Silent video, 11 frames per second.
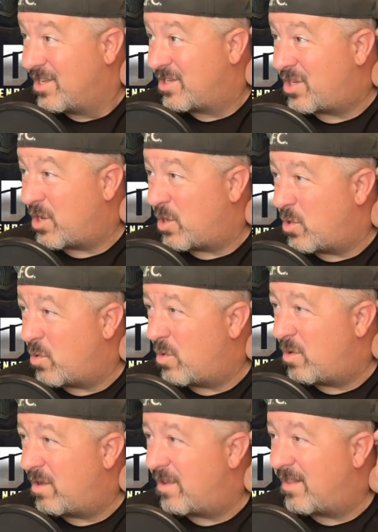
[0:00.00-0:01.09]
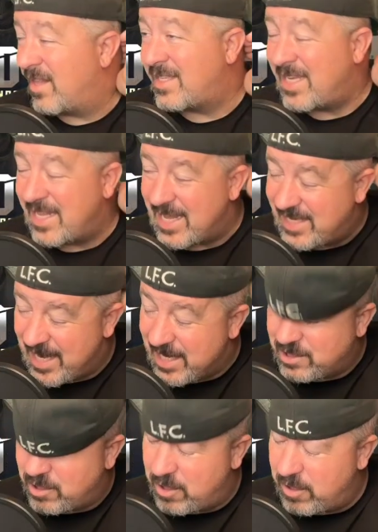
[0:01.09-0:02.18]
So let's say they take a
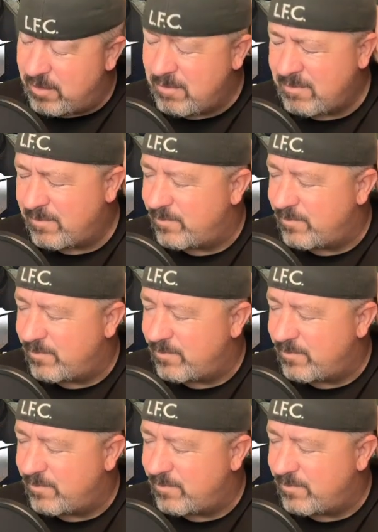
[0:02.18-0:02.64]
turn.